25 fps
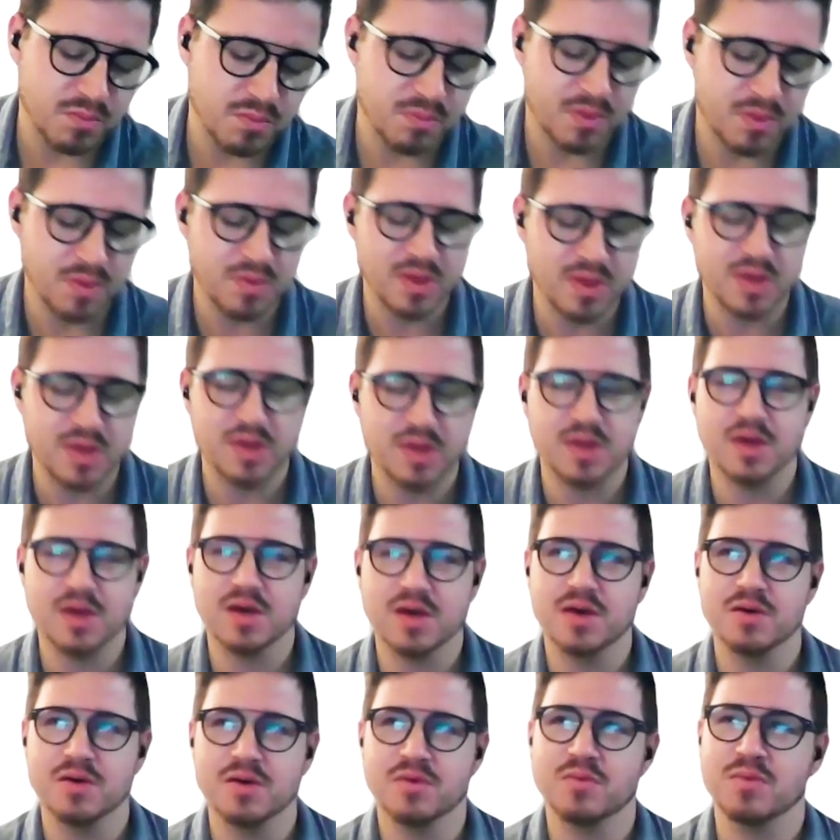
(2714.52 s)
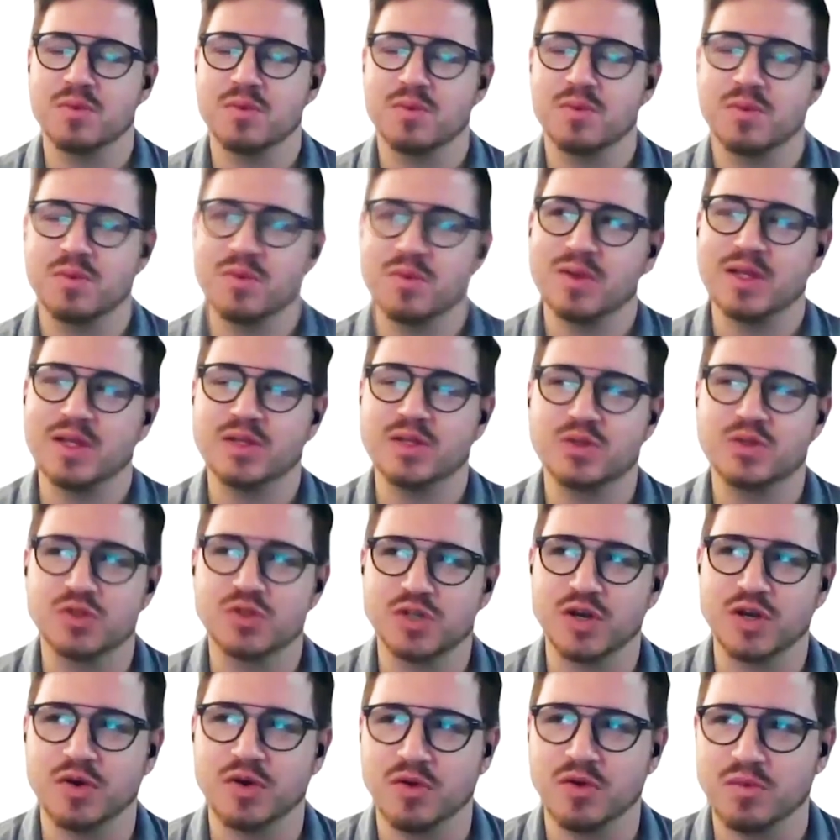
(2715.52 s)
maybe be willing to
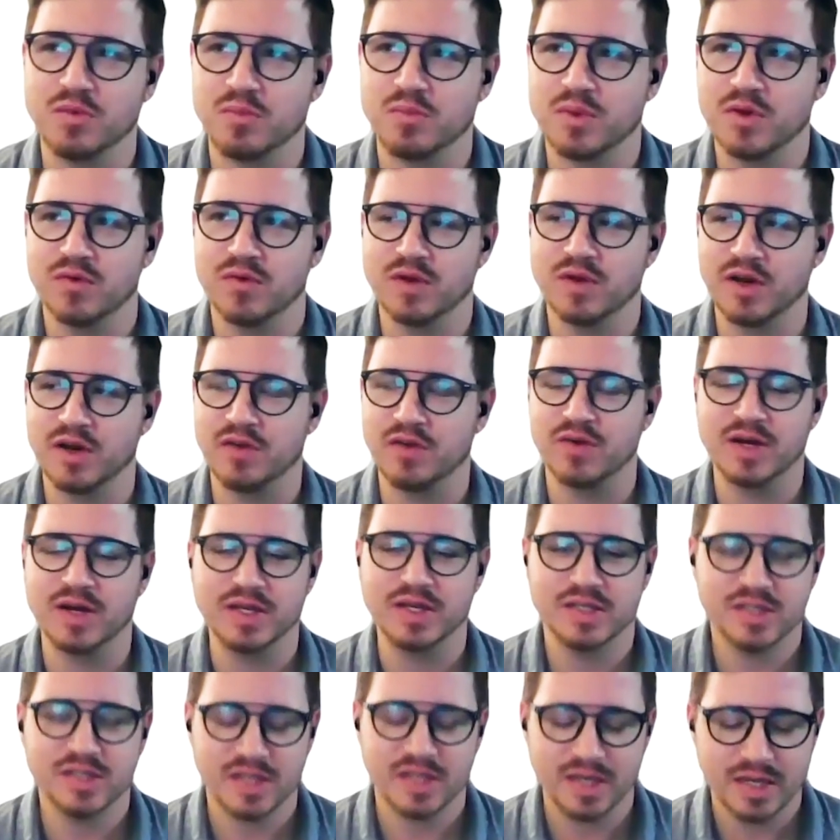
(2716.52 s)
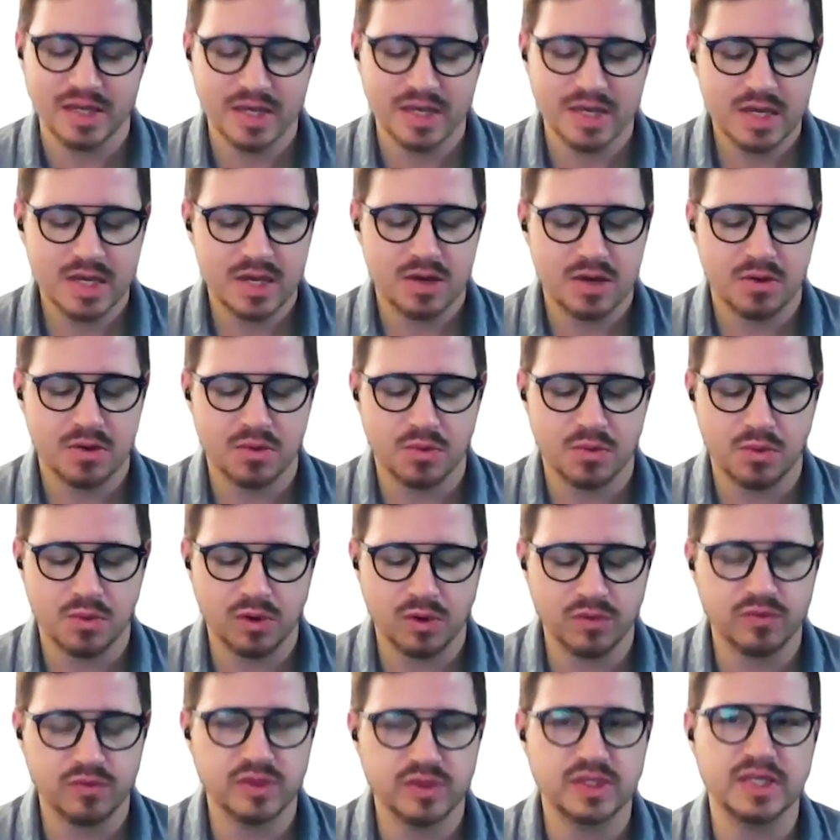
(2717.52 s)
share a bit of an advice. One
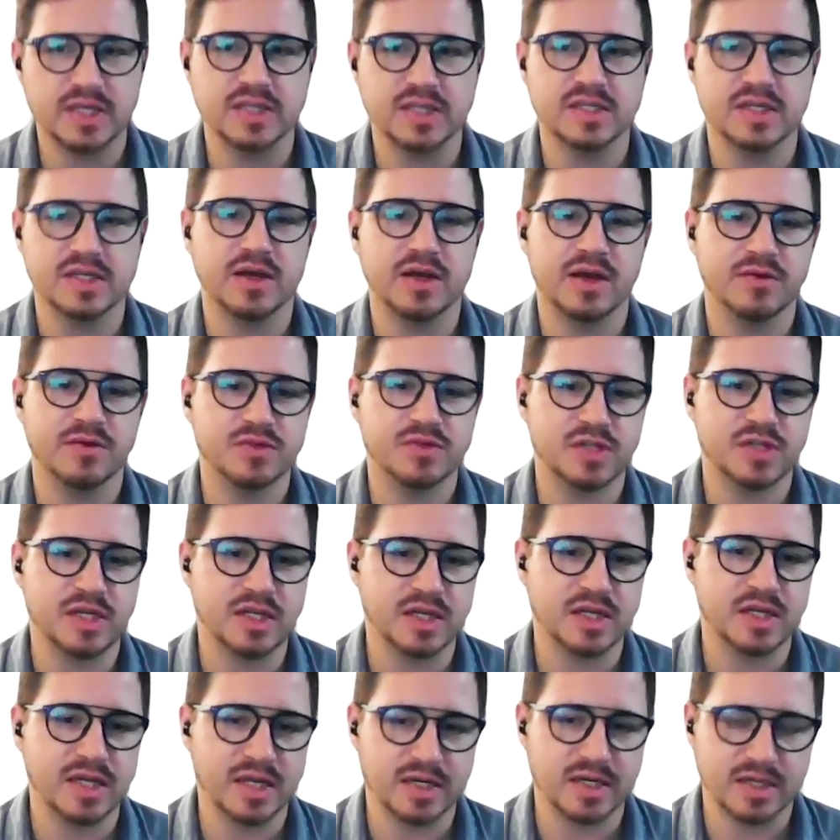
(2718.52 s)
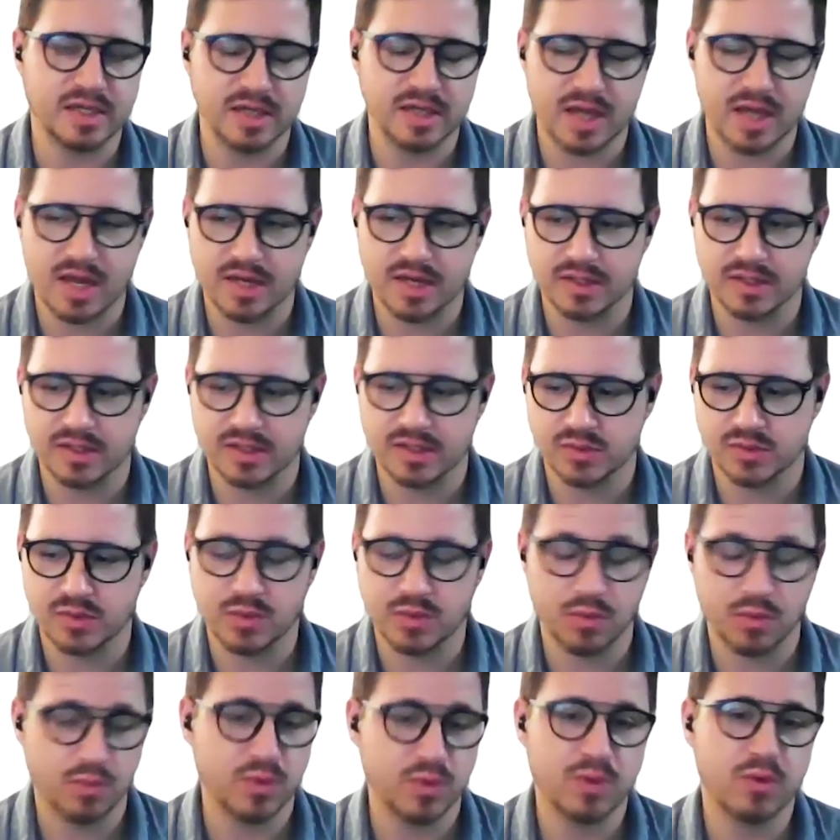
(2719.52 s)
of the things I've seen, and as
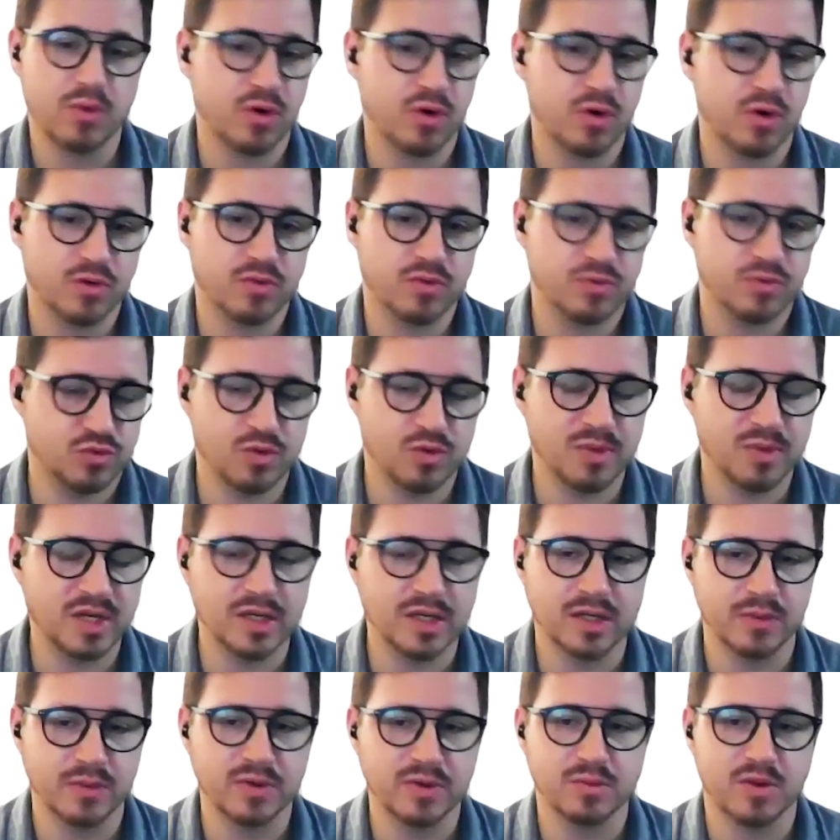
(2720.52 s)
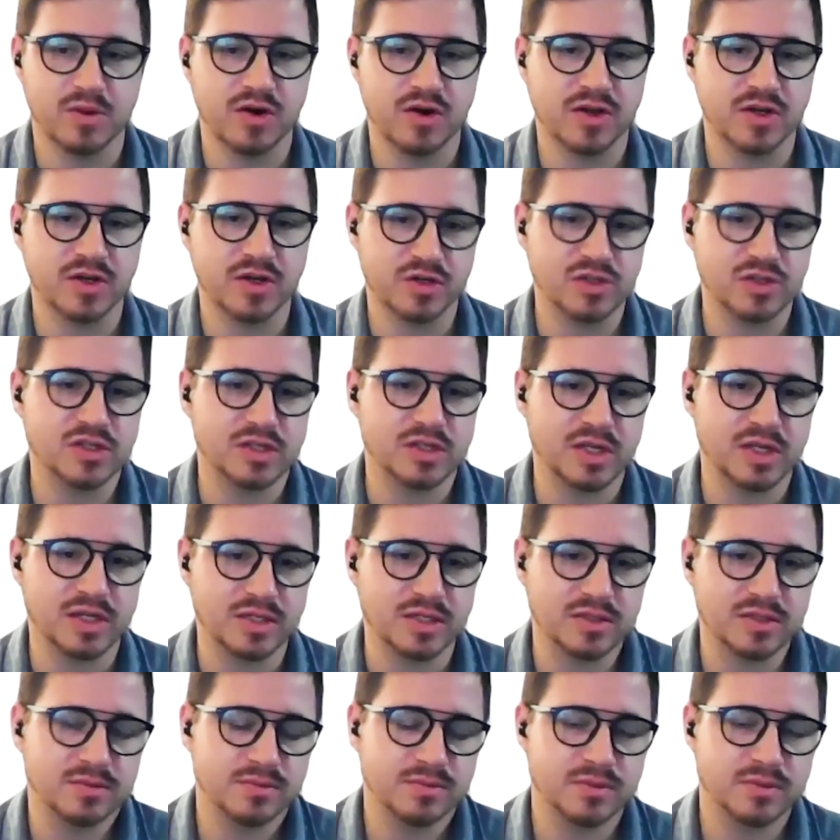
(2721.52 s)
we work dominantly with marketers
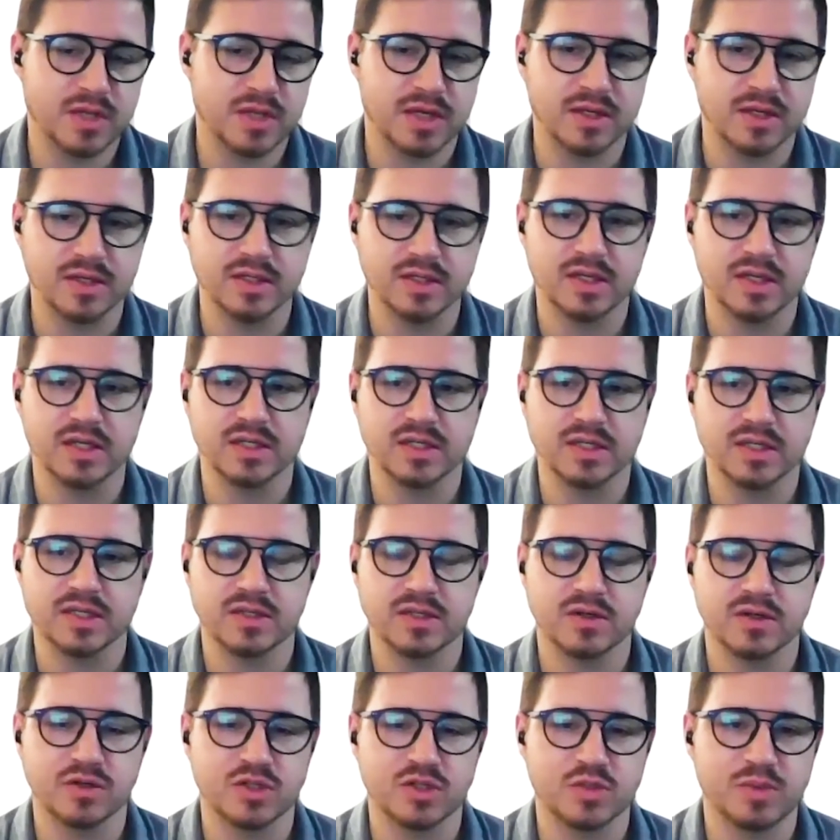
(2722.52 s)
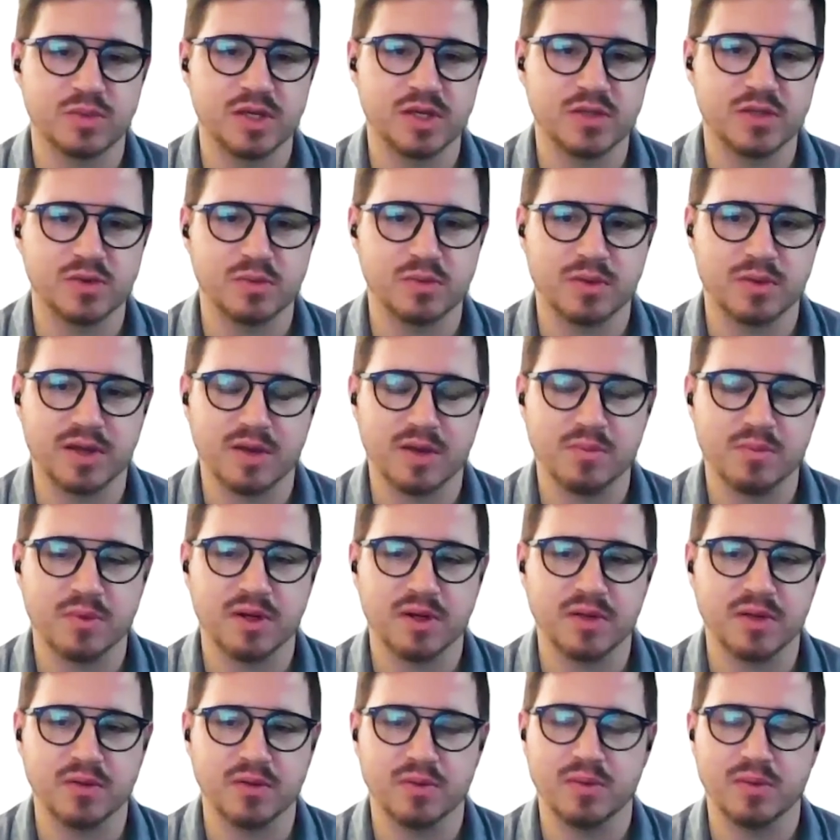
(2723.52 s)
and in the technology space with my
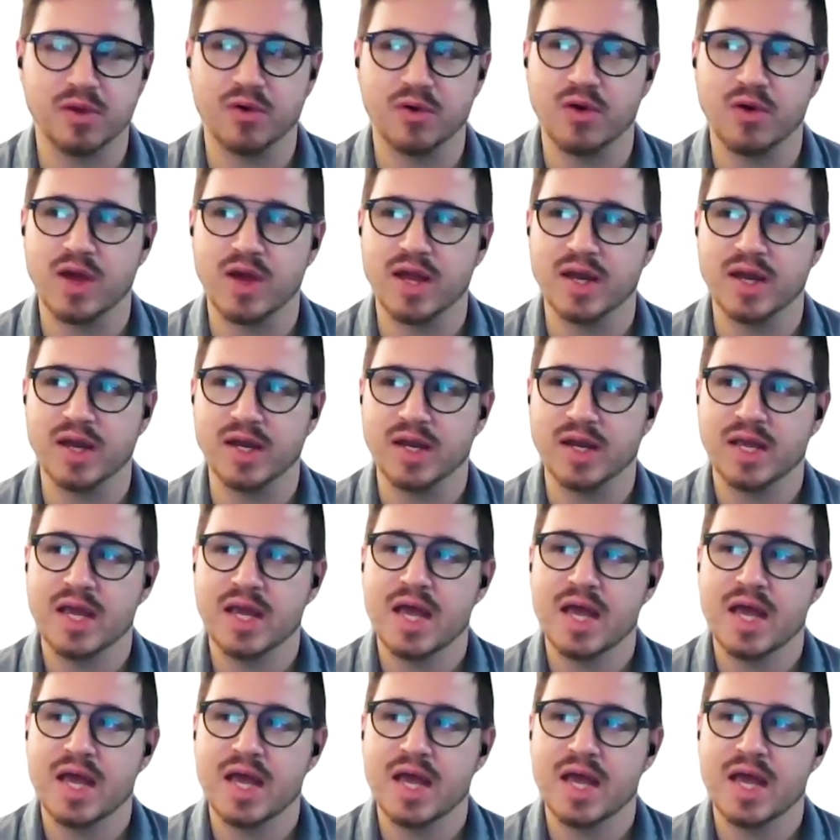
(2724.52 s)
company, with Meiro, and